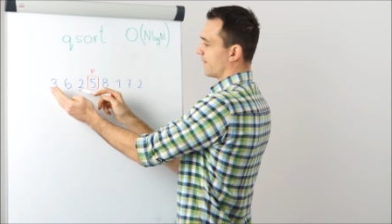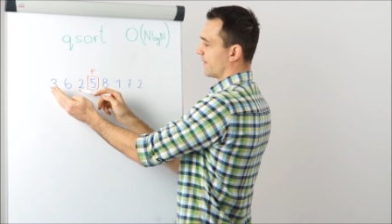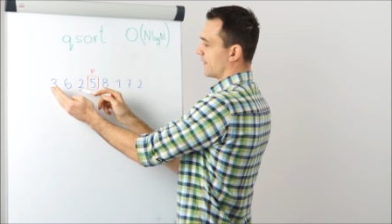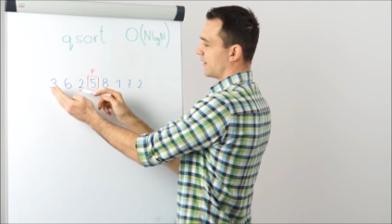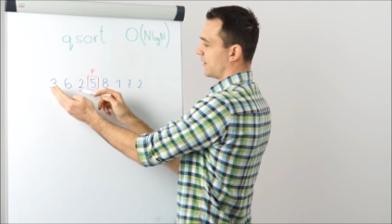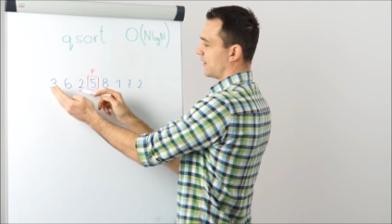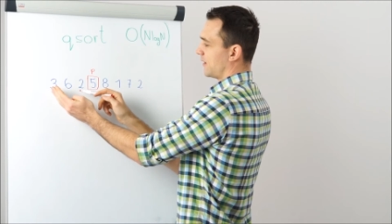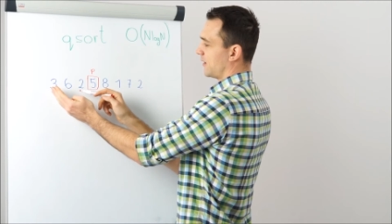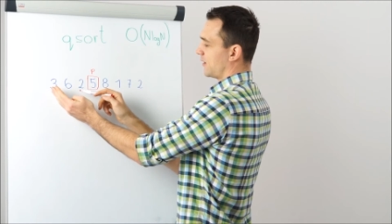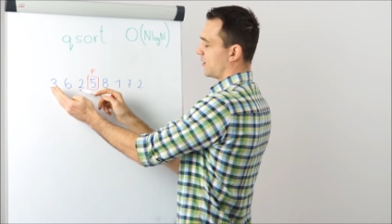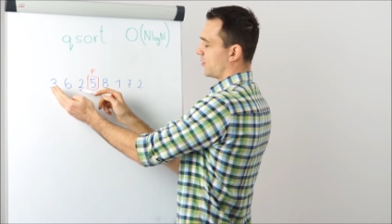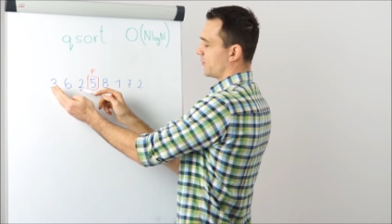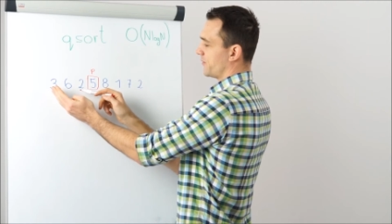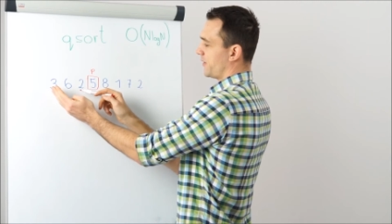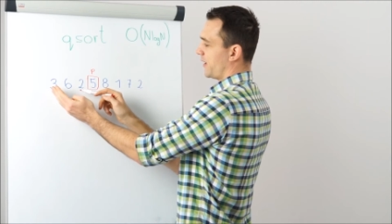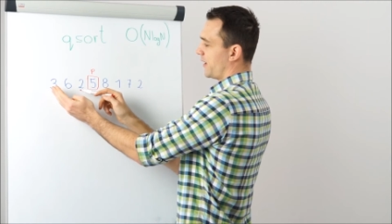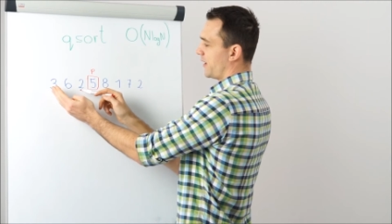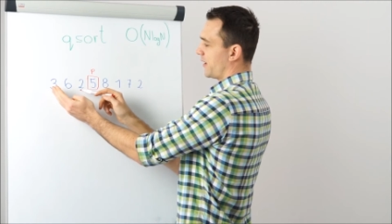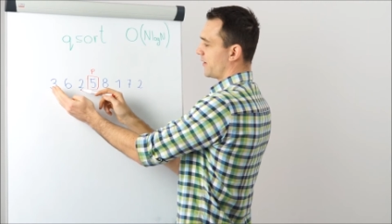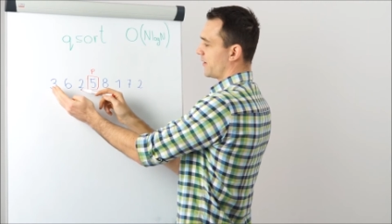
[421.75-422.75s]
of
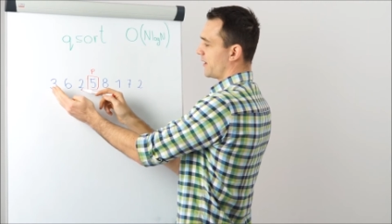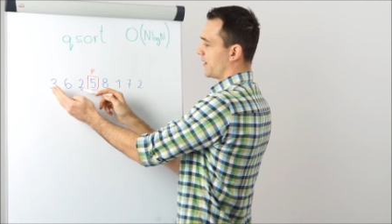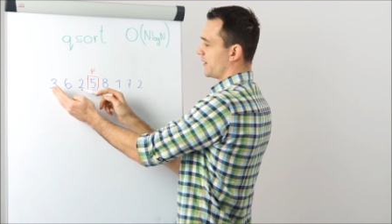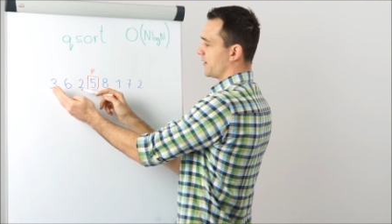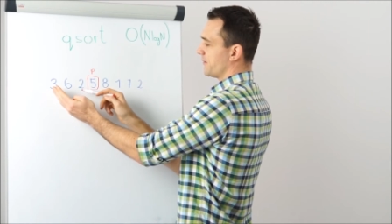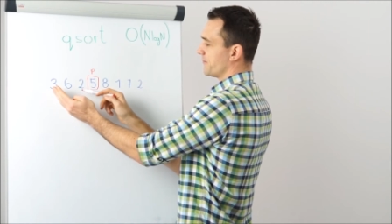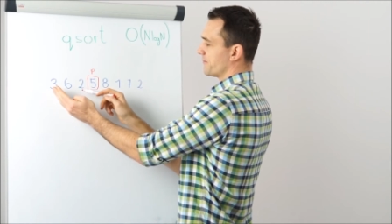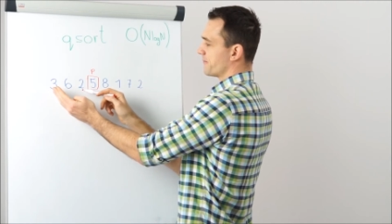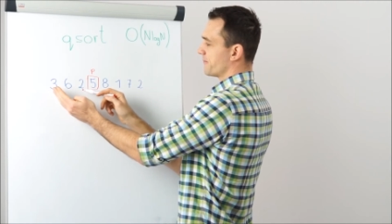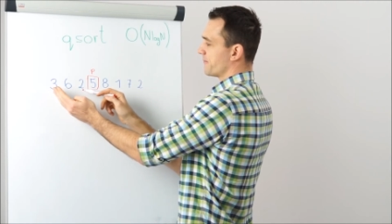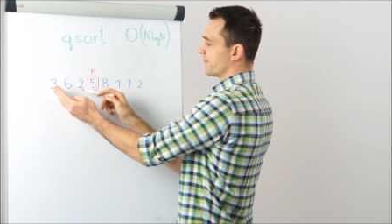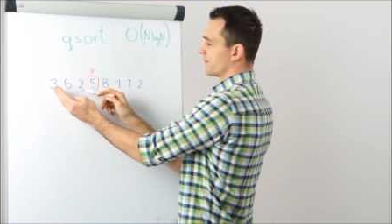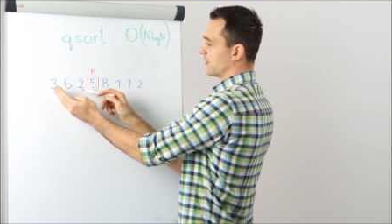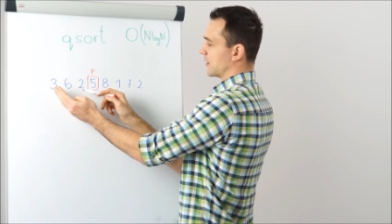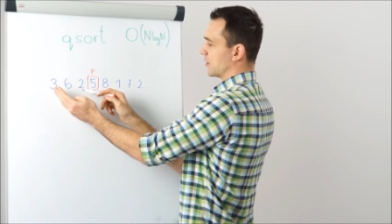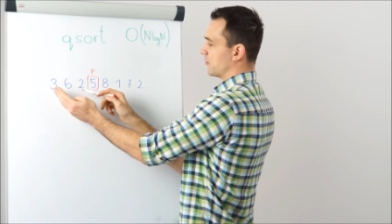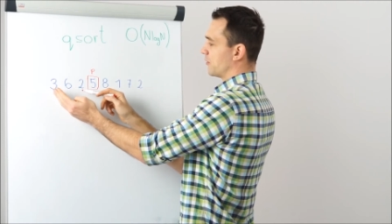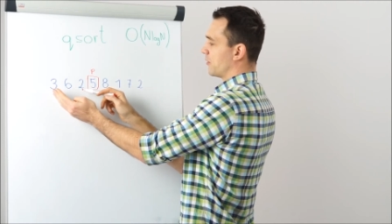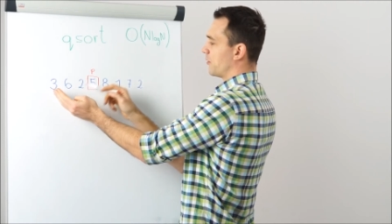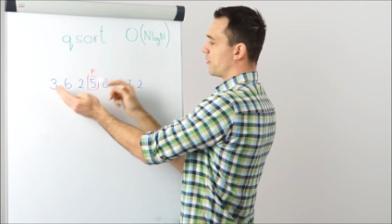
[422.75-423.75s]
the array,
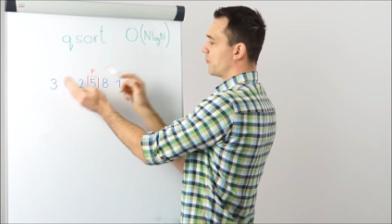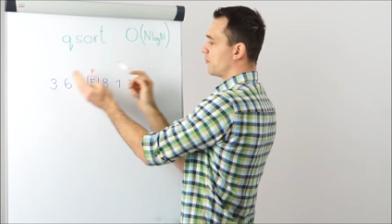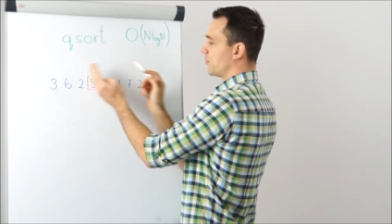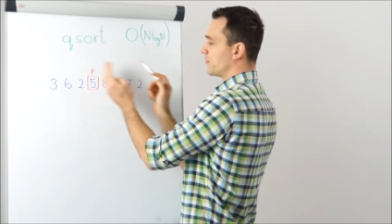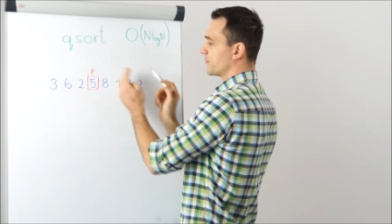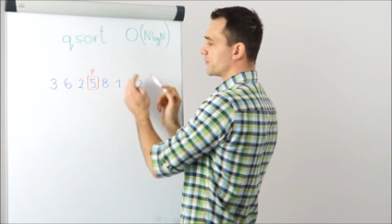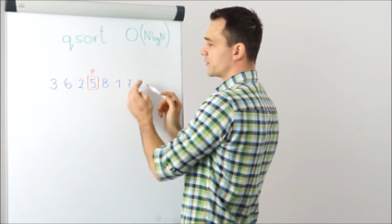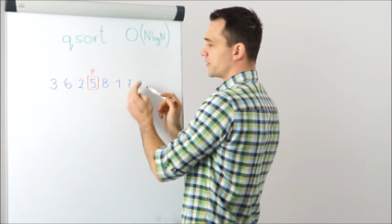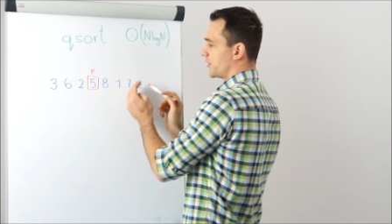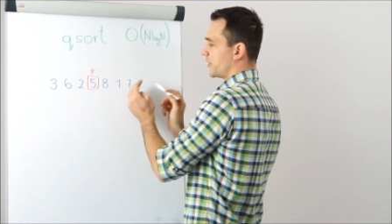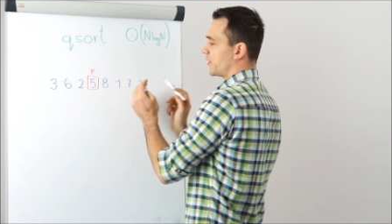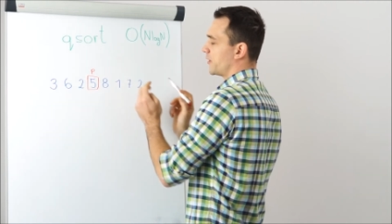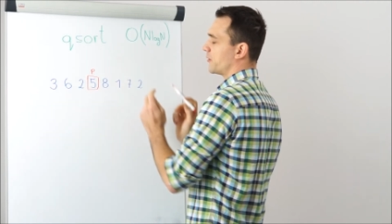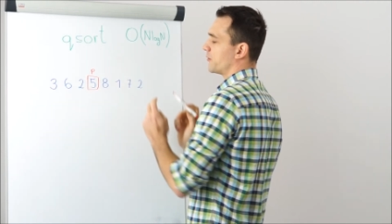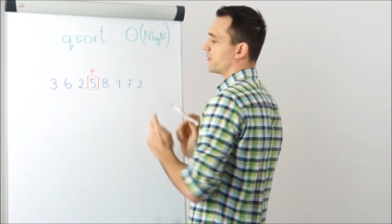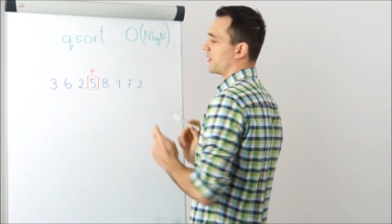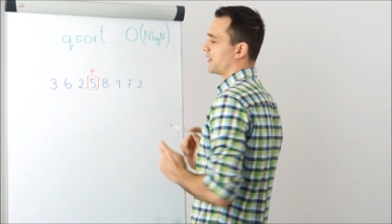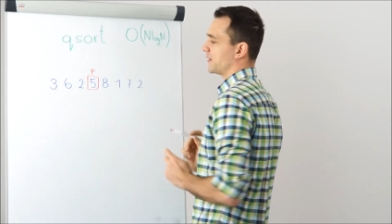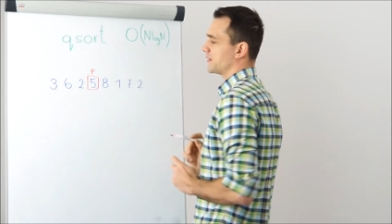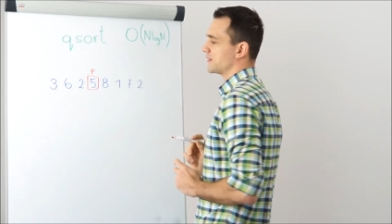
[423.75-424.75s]
we will move to the
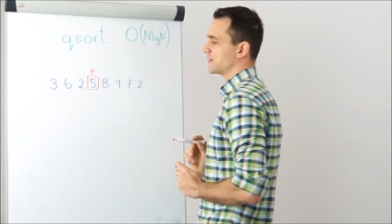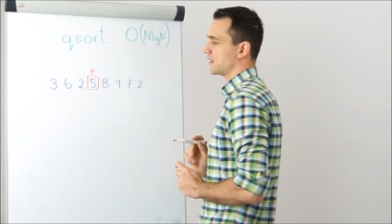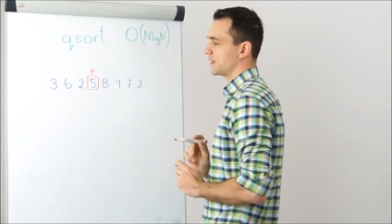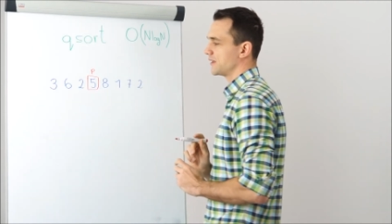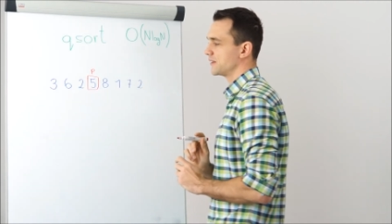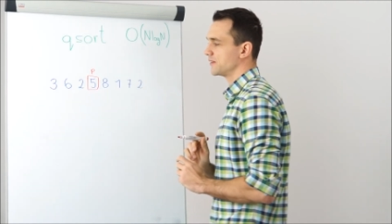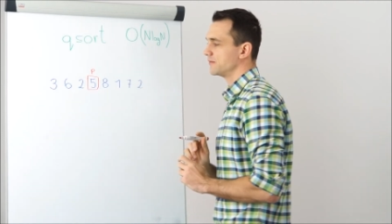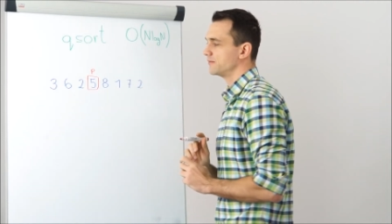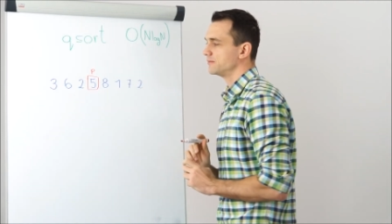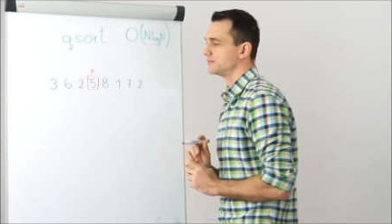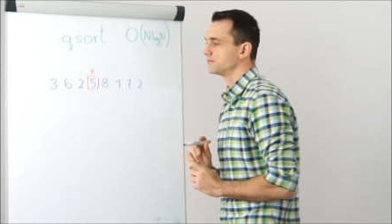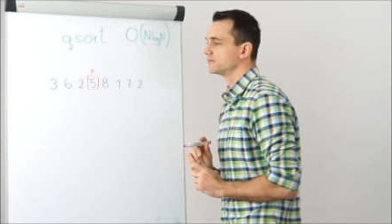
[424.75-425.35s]
right side.